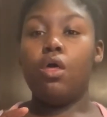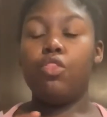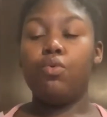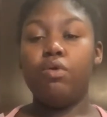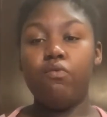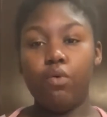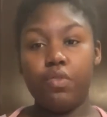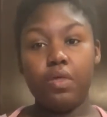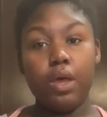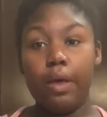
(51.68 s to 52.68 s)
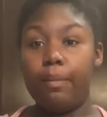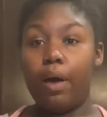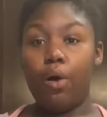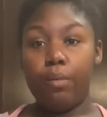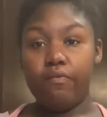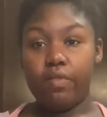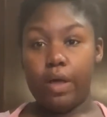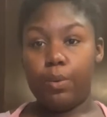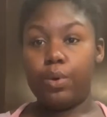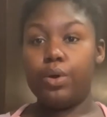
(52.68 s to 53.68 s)
3/4 cup almond
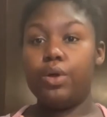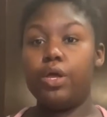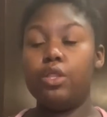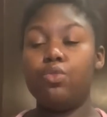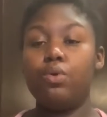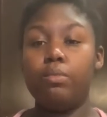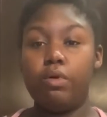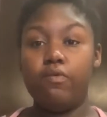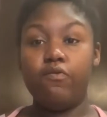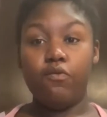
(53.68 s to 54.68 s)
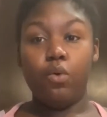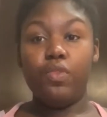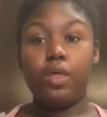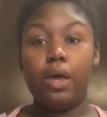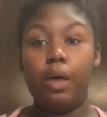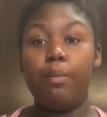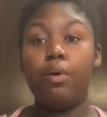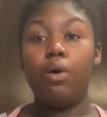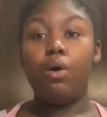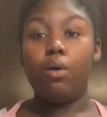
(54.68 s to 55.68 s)
flour and 3/4 cup
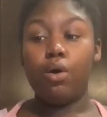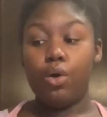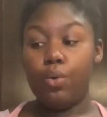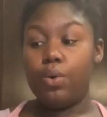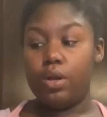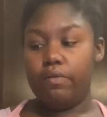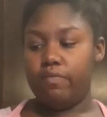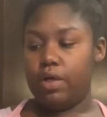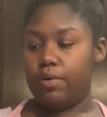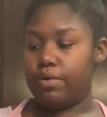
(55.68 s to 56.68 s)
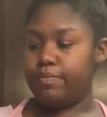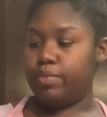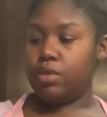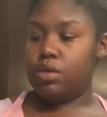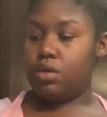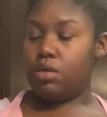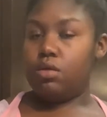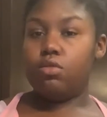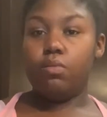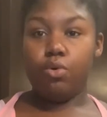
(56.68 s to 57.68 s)
coconut flour.
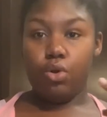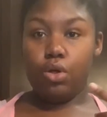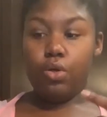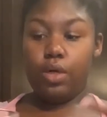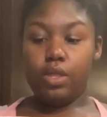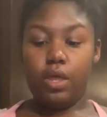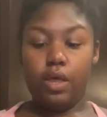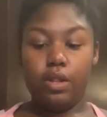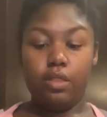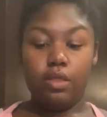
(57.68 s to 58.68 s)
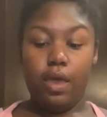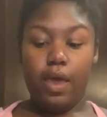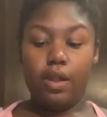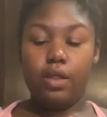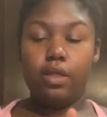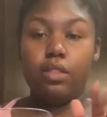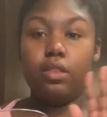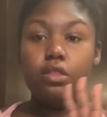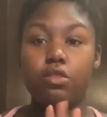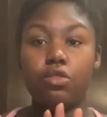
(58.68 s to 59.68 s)
So I'm going to go ahead and add it in.
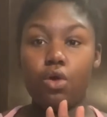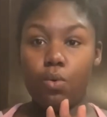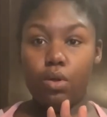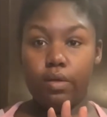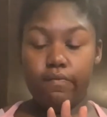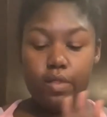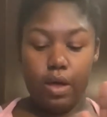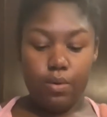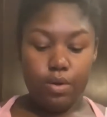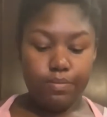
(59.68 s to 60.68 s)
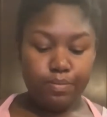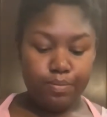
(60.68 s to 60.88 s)
This is coconut flour.